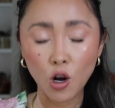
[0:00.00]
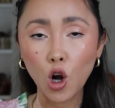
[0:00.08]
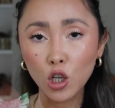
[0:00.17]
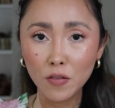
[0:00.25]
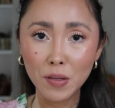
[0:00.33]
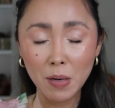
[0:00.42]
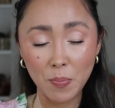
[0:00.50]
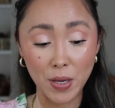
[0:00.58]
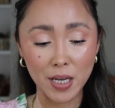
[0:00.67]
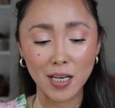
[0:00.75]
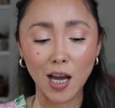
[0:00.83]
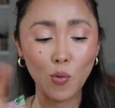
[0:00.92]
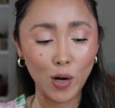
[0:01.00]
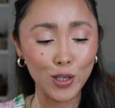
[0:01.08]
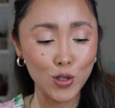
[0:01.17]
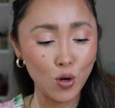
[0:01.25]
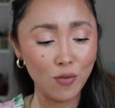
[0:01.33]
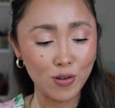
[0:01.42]
All of them are pink. I wanted
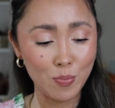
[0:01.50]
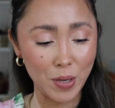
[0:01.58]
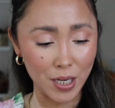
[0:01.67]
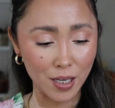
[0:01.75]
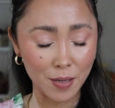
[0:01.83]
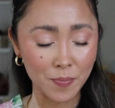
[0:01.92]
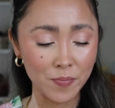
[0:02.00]
to go for pink.